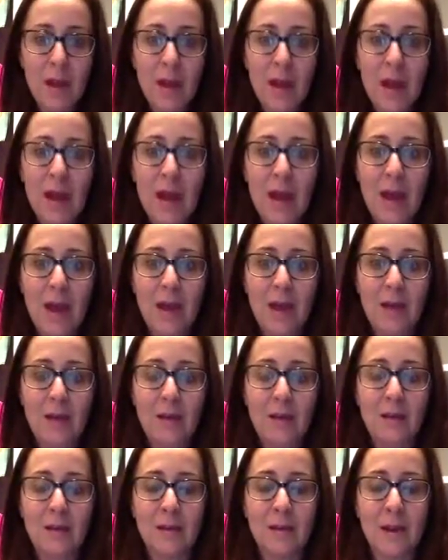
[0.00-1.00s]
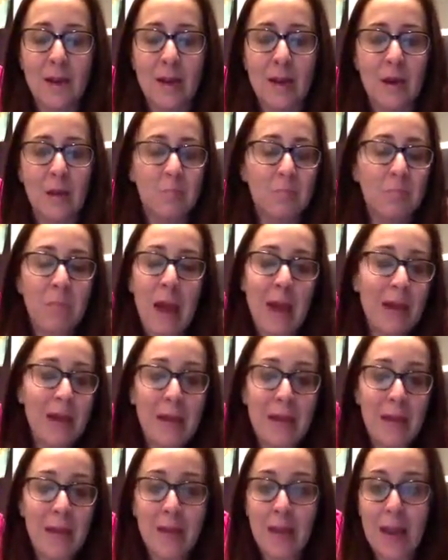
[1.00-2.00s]
and
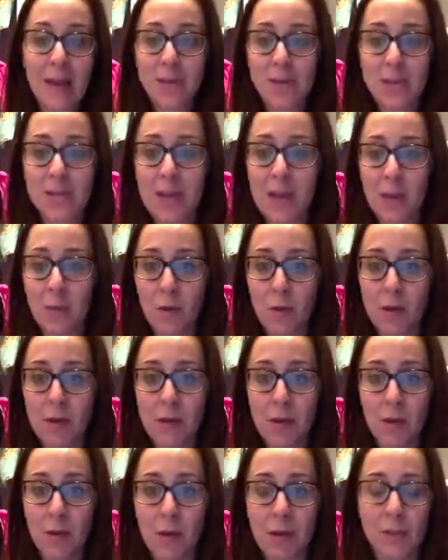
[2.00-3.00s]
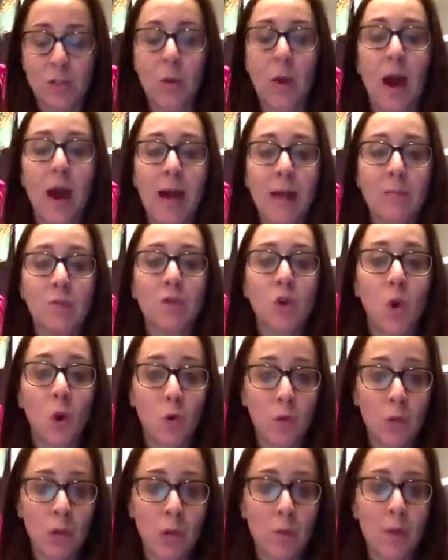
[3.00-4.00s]
I just can't work that way. So I am
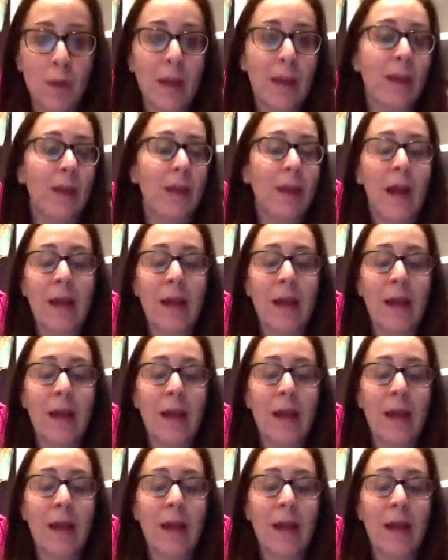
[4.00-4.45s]
totally winging it.